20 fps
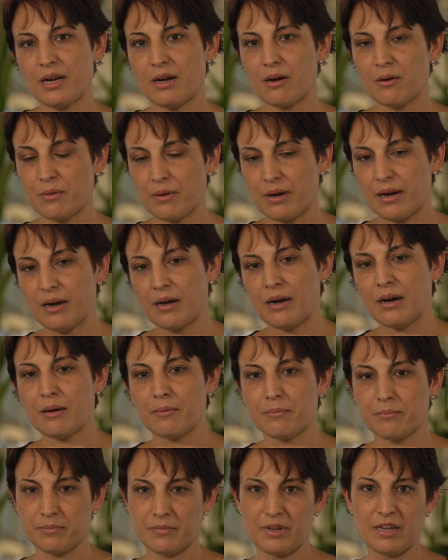our
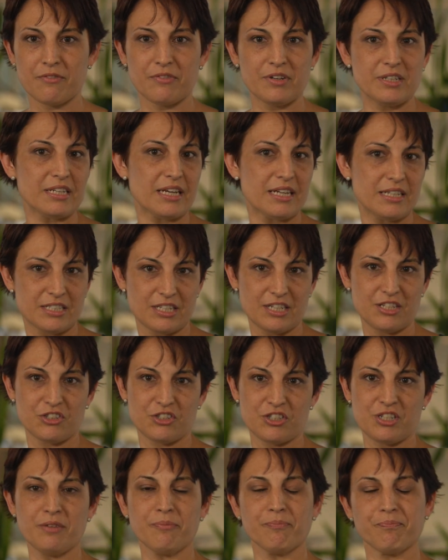everyday
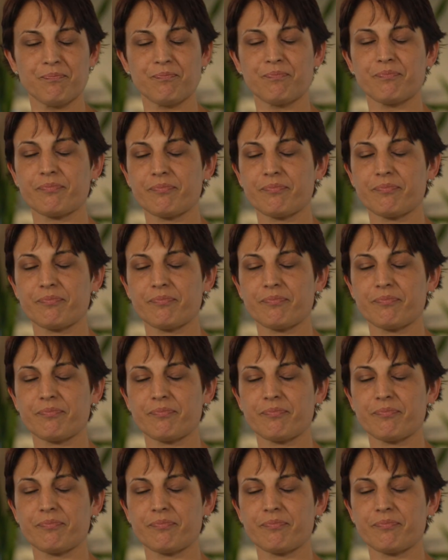teaching